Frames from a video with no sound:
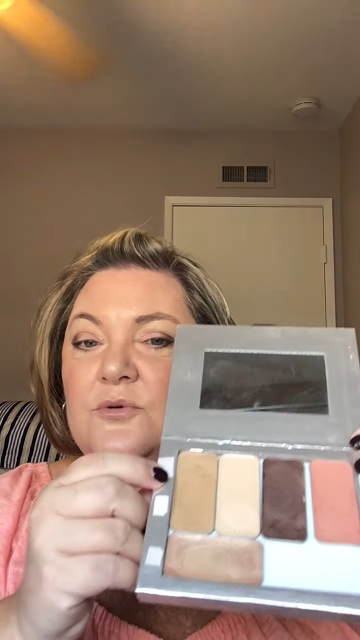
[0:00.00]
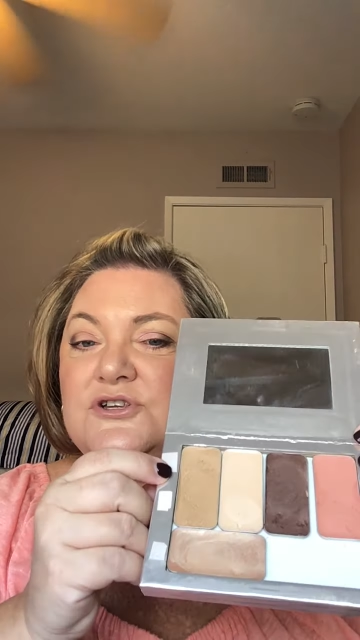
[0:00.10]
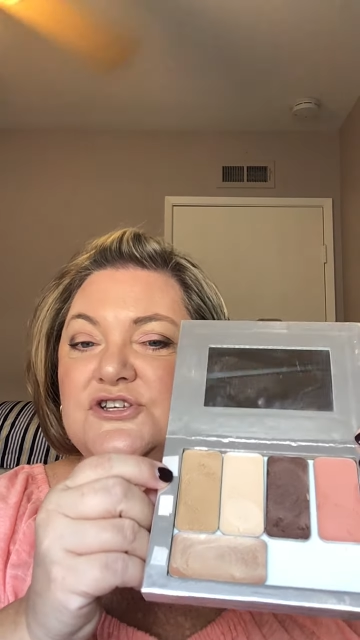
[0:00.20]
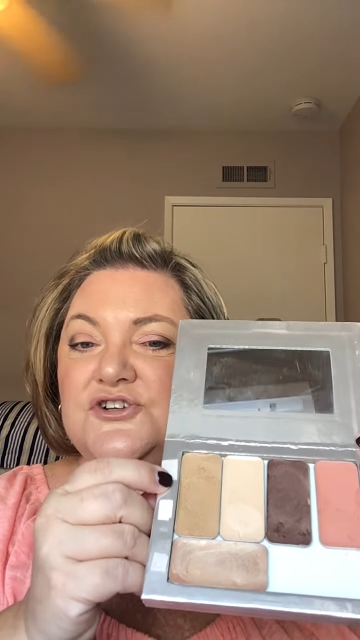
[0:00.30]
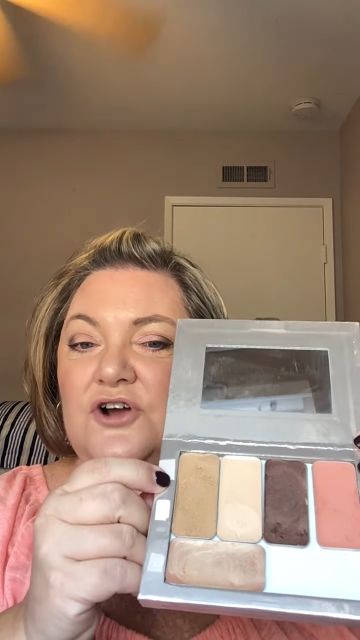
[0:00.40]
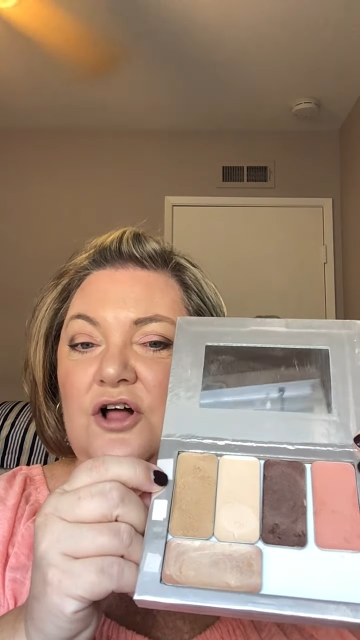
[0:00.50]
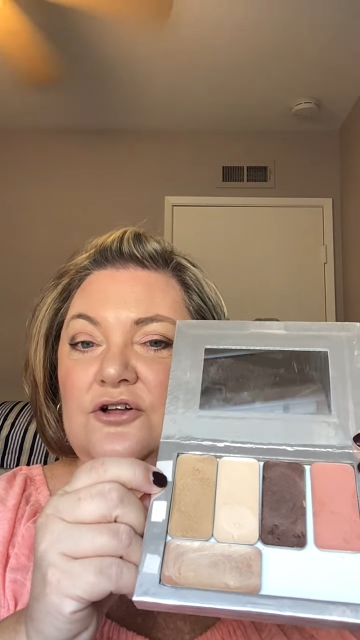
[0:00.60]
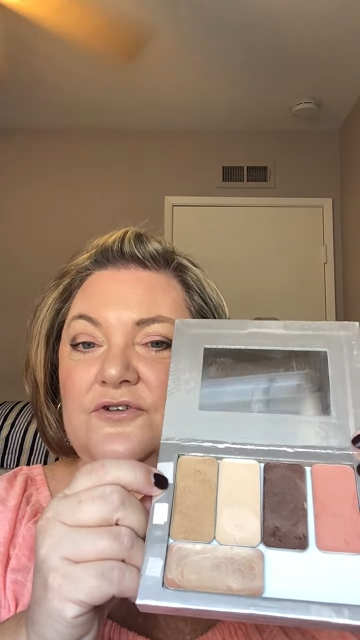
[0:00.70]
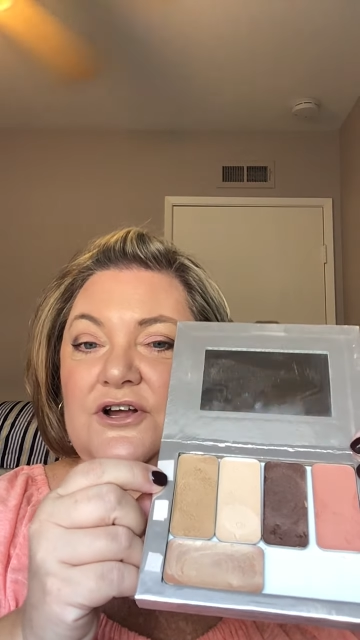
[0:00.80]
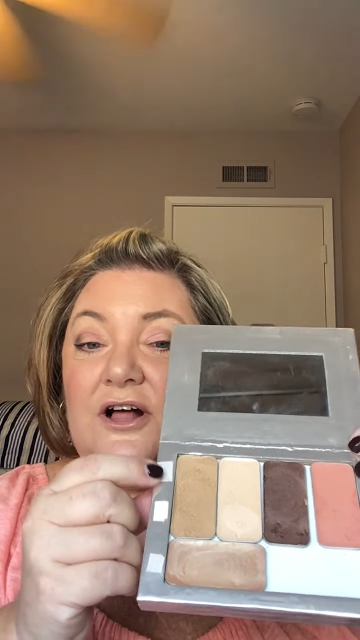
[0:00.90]
which is your all
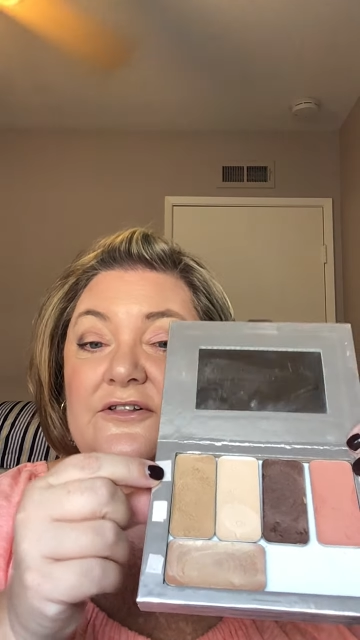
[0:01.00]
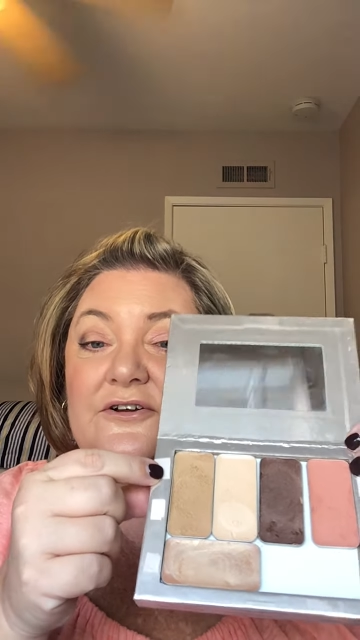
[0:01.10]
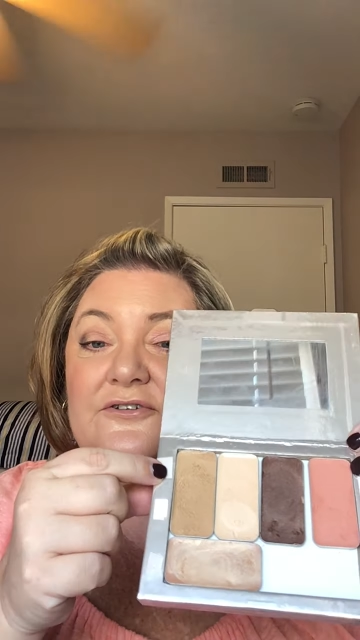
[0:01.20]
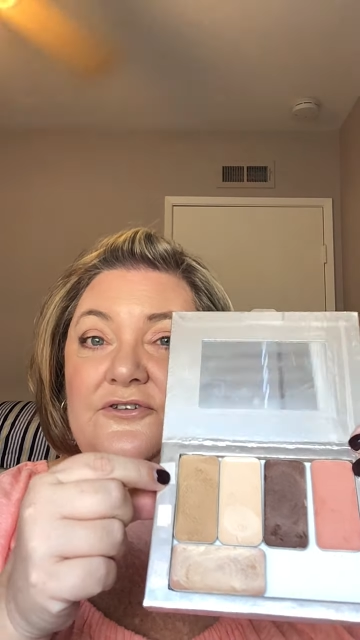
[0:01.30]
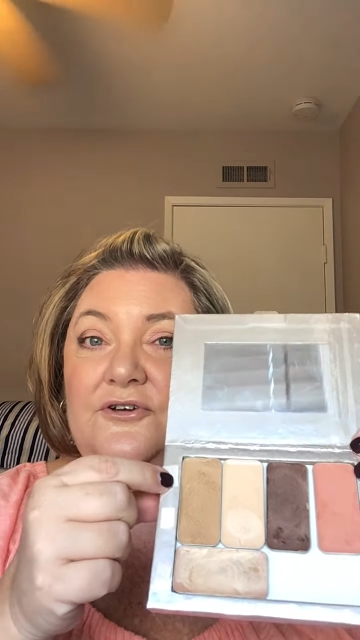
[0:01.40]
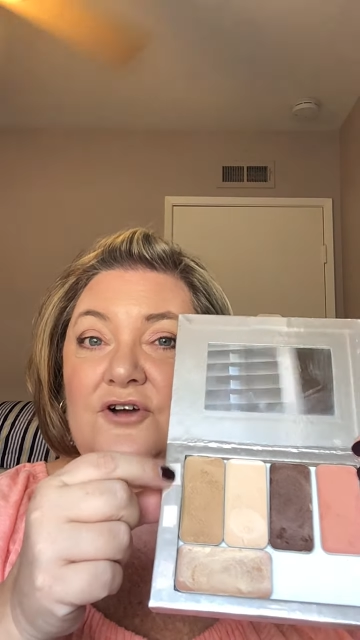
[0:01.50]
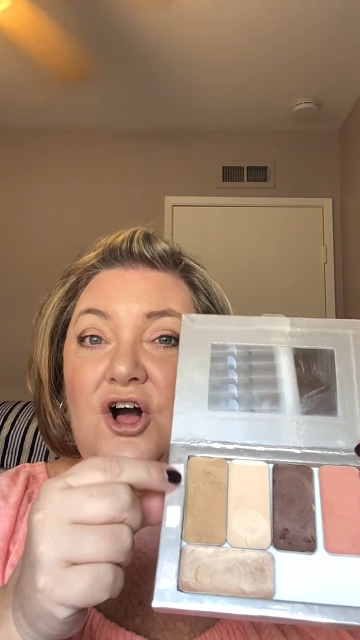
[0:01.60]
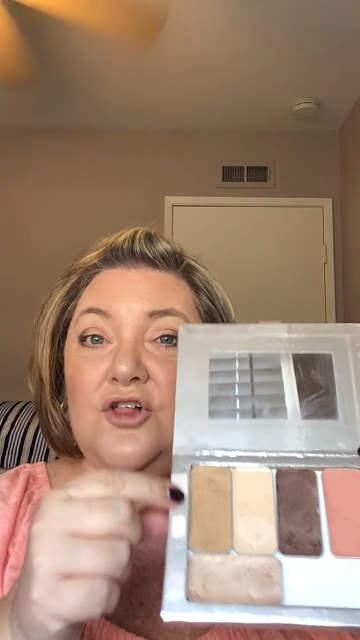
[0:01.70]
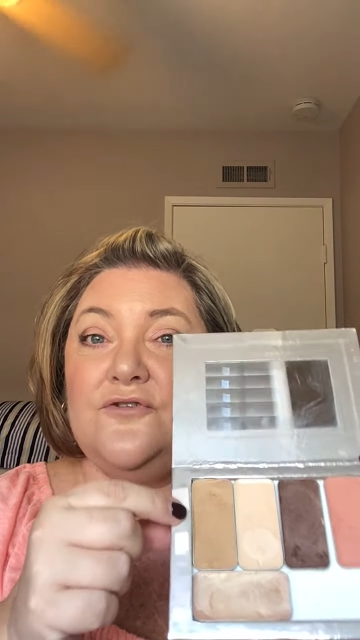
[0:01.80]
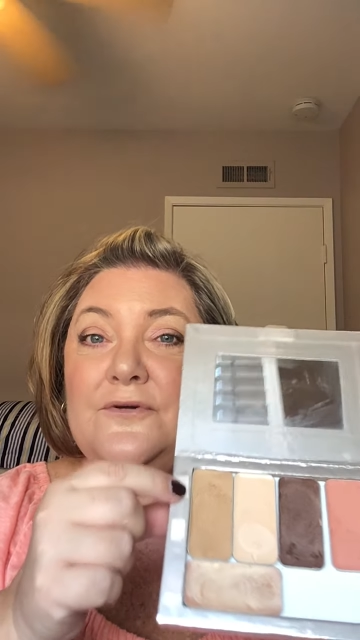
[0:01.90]
over color. So your
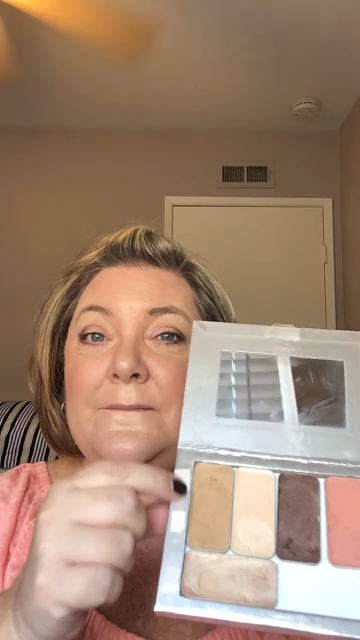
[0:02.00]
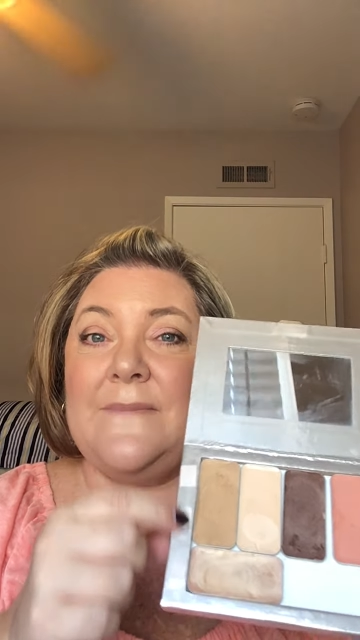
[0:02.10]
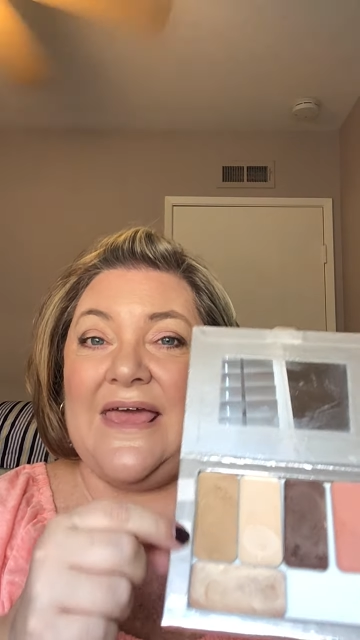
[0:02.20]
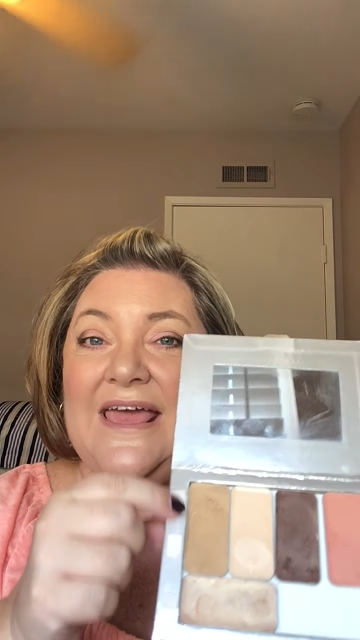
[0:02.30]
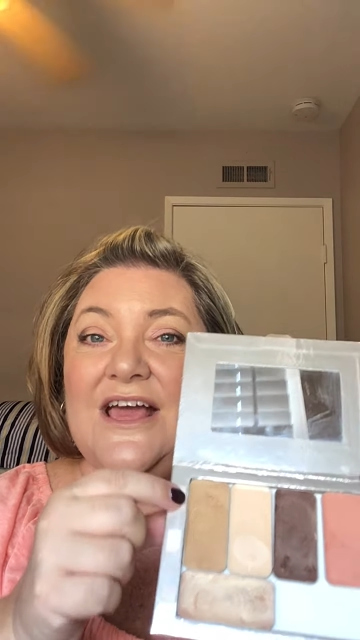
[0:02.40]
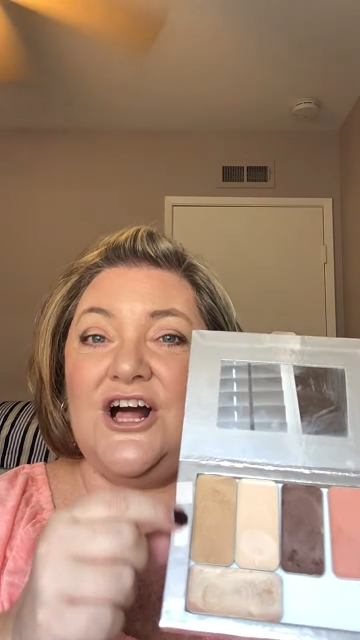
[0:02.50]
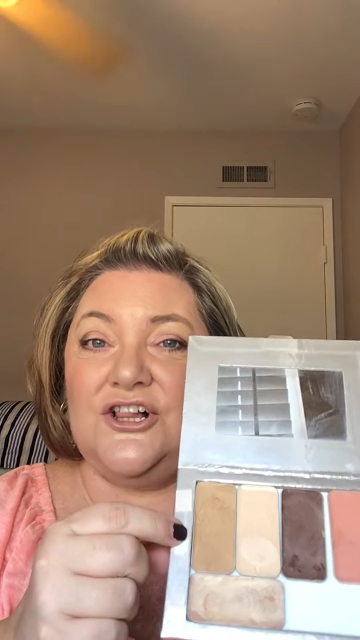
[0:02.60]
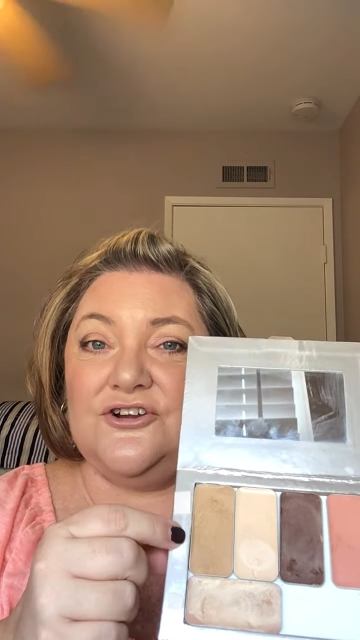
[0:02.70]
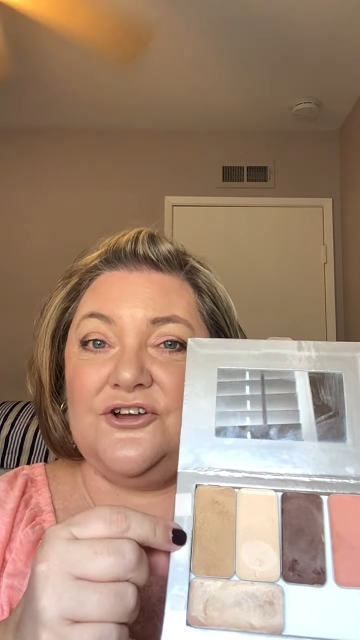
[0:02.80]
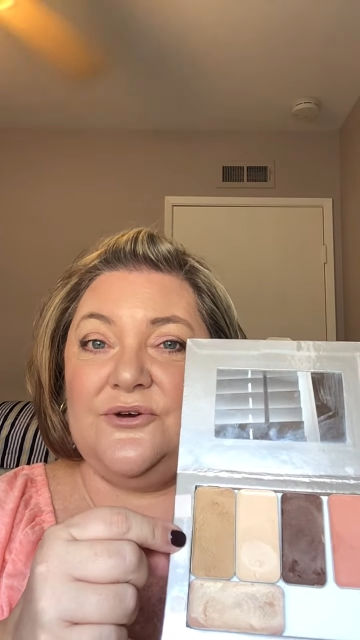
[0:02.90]
all over main
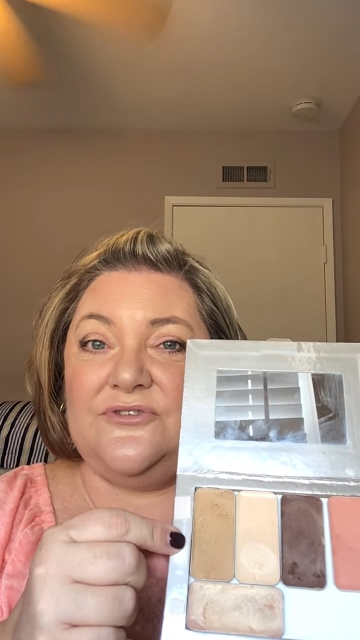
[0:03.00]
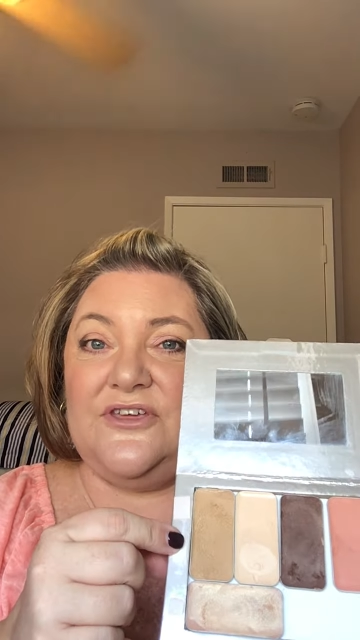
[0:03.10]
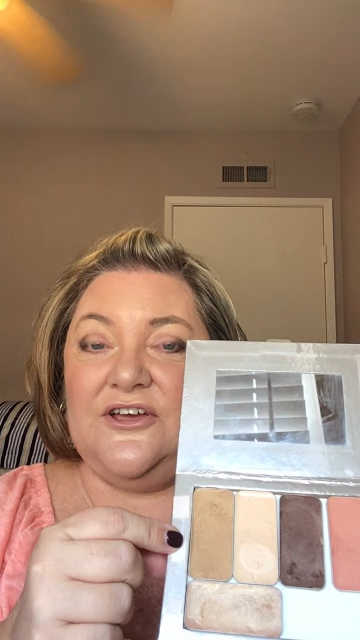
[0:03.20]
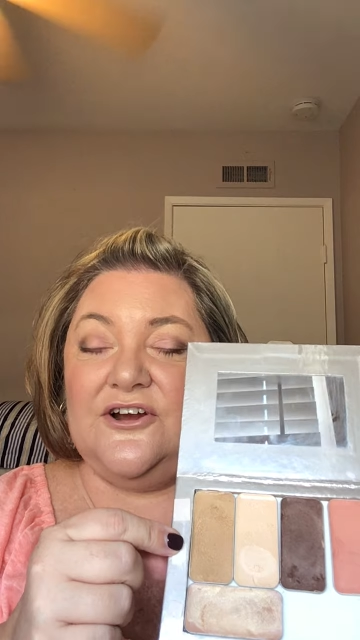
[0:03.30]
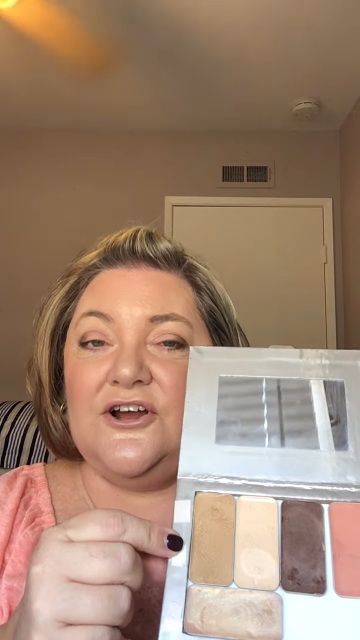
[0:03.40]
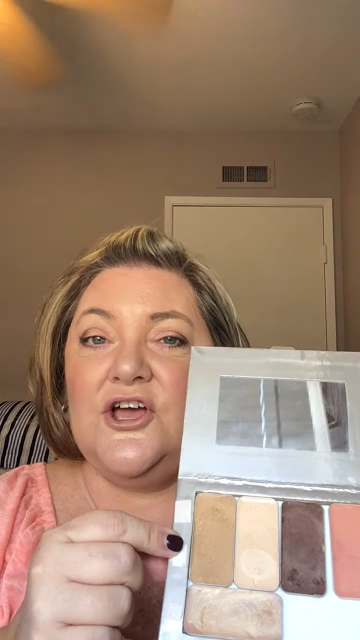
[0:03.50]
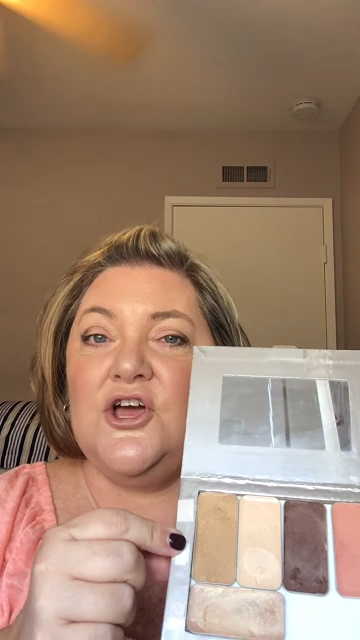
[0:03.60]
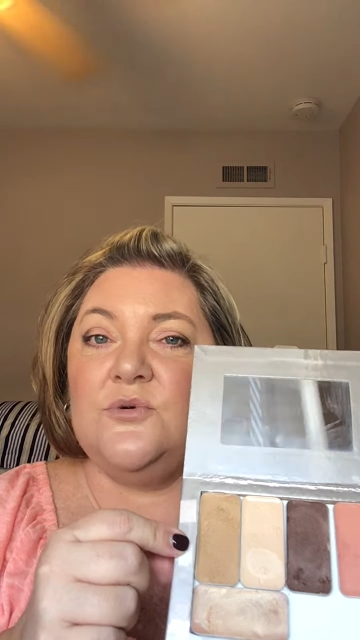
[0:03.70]
color goes here,